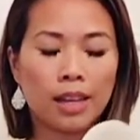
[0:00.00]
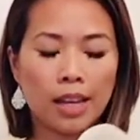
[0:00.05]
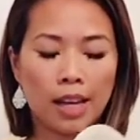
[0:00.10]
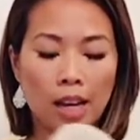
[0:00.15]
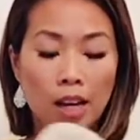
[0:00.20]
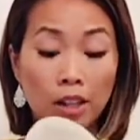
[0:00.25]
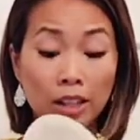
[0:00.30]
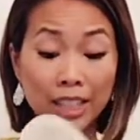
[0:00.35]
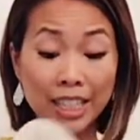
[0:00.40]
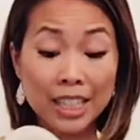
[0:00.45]

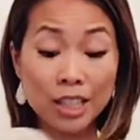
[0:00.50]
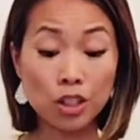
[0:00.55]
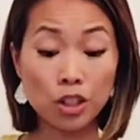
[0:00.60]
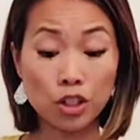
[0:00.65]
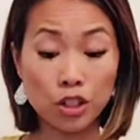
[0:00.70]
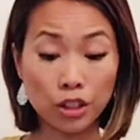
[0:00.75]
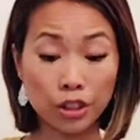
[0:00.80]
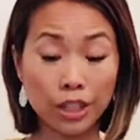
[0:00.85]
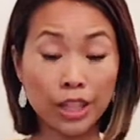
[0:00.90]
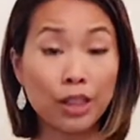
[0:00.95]
I'll
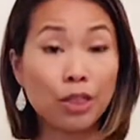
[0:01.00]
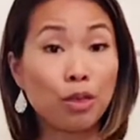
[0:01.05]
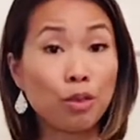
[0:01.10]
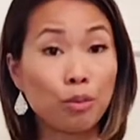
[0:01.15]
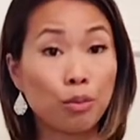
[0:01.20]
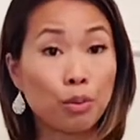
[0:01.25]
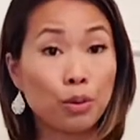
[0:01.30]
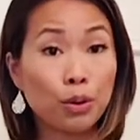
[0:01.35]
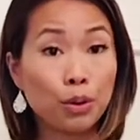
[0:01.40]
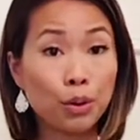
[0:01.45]
insert it
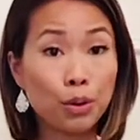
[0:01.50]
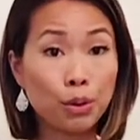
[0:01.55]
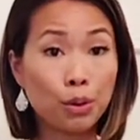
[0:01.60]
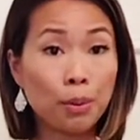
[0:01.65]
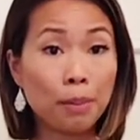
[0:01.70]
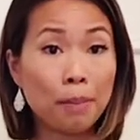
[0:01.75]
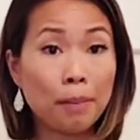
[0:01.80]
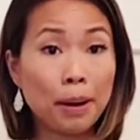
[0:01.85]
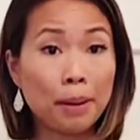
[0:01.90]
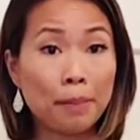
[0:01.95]
through
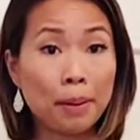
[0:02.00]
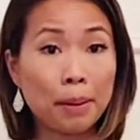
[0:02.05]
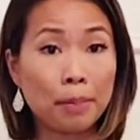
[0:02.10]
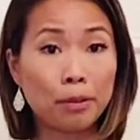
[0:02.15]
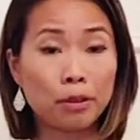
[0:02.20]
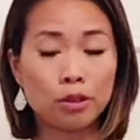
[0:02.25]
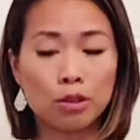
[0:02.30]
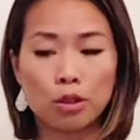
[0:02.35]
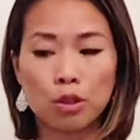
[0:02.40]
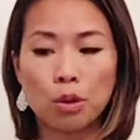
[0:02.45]
my
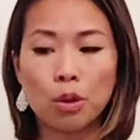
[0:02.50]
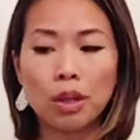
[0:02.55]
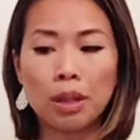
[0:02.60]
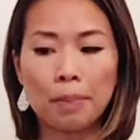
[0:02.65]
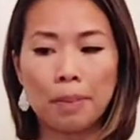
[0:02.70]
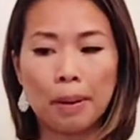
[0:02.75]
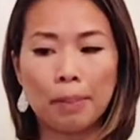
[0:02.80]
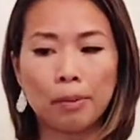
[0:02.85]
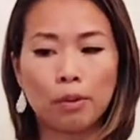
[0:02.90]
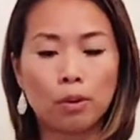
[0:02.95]
paper
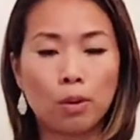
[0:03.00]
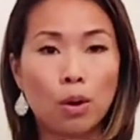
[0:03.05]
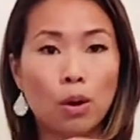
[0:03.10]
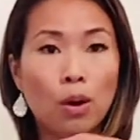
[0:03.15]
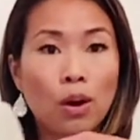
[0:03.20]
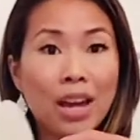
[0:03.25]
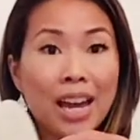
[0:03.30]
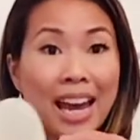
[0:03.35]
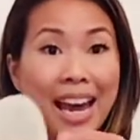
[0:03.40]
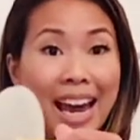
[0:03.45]
toilet paper
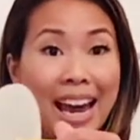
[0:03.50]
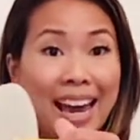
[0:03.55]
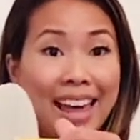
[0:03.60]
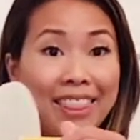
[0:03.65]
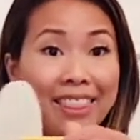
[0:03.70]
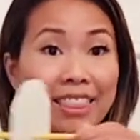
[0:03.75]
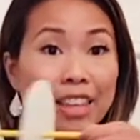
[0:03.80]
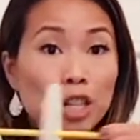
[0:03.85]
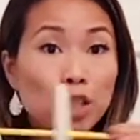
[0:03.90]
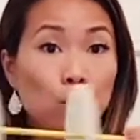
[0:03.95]
roll,
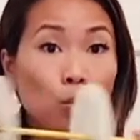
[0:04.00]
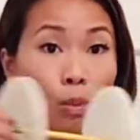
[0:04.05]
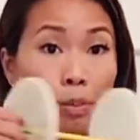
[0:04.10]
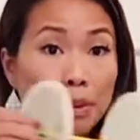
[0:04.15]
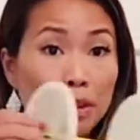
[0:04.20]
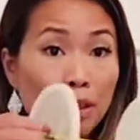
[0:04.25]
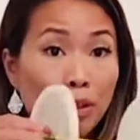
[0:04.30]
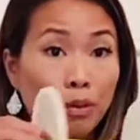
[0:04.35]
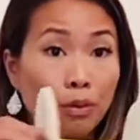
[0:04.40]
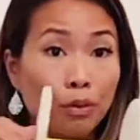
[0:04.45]
and this will
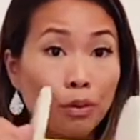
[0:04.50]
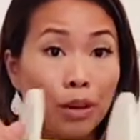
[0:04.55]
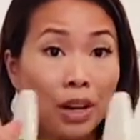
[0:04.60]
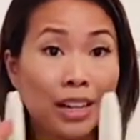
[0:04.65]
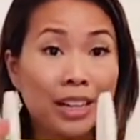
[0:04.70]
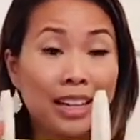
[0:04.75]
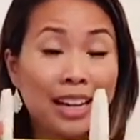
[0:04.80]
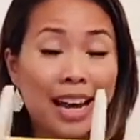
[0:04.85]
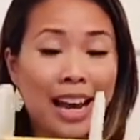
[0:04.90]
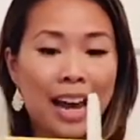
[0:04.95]
be the
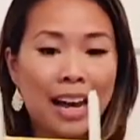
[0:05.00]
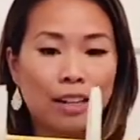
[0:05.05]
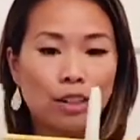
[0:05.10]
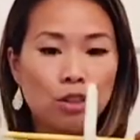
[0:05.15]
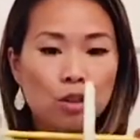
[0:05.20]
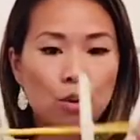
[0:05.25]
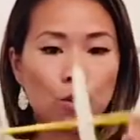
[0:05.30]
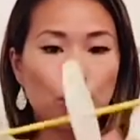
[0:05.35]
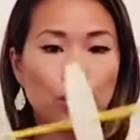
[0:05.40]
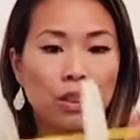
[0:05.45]
front
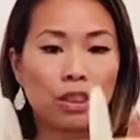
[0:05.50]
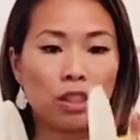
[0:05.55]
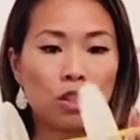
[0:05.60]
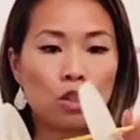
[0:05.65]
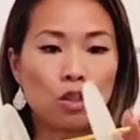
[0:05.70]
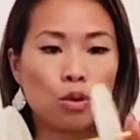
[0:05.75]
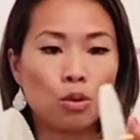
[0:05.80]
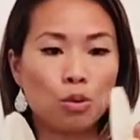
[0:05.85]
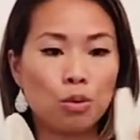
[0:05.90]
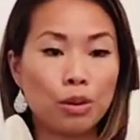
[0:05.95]
axle with the
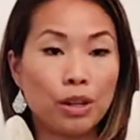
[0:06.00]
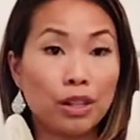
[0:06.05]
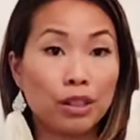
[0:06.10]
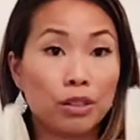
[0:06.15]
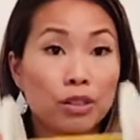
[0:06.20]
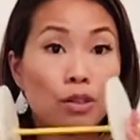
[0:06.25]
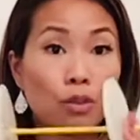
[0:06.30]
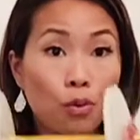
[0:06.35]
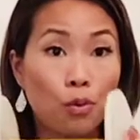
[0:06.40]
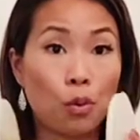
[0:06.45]
two
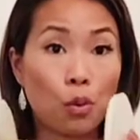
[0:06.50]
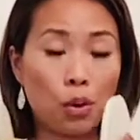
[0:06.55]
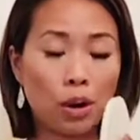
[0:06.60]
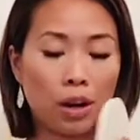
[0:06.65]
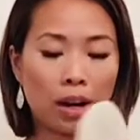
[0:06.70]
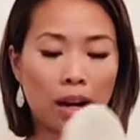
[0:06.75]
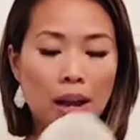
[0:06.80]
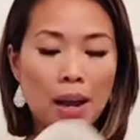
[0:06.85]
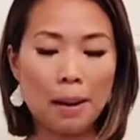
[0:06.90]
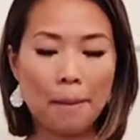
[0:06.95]
wheels
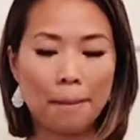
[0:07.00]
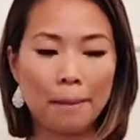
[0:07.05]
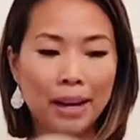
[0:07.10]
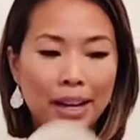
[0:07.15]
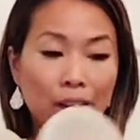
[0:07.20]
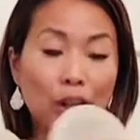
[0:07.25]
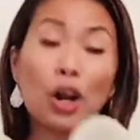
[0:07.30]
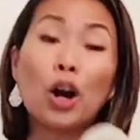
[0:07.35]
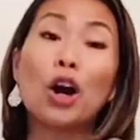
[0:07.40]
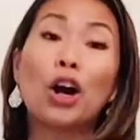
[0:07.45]
for
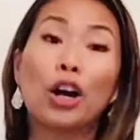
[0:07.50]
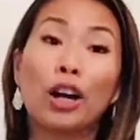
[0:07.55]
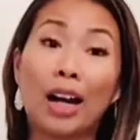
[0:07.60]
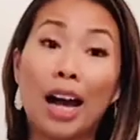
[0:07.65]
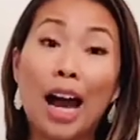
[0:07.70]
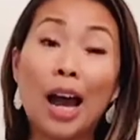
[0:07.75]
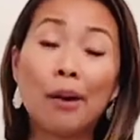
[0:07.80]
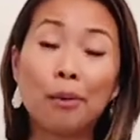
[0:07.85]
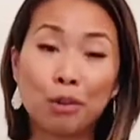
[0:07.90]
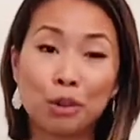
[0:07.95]
my car.
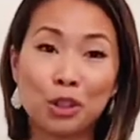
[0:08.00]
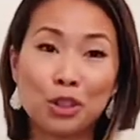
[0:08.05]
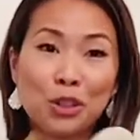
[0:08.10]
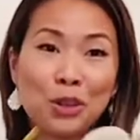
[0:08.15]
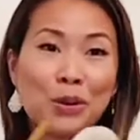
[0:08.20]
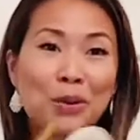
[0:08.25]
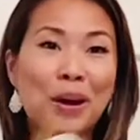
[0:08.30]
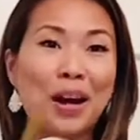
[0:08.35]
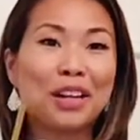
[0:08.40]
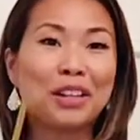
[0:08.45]
I will show
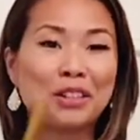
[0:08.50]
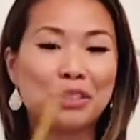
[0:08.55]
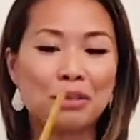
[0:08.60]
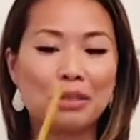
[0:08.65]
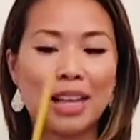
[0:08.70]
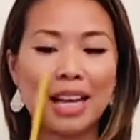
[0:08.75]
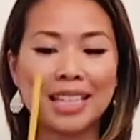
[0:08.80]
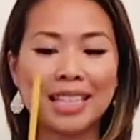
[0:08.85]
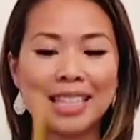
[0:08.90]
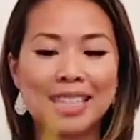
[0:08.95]
you how to do
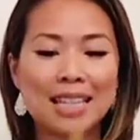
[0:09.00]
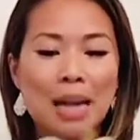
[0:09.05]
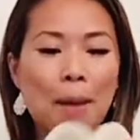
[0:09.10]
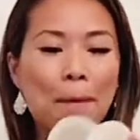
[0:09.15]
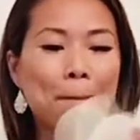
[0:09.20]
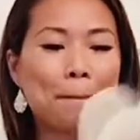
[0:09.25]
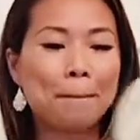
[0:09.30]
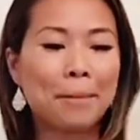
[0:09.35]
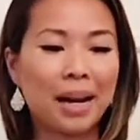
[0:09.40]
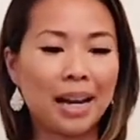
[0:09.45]
that
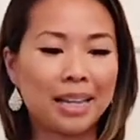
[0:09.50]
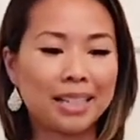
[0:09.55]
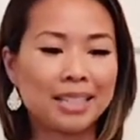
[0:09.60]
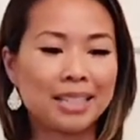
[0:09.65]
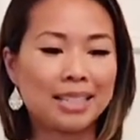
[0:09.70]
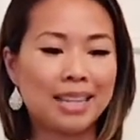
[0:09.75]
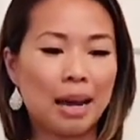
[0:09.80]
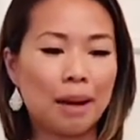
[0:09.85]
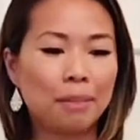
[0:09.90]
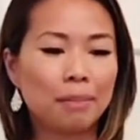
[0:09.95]
step by
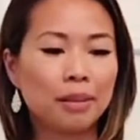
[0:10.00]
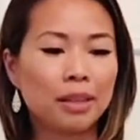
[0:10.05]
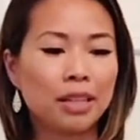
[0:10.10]
step.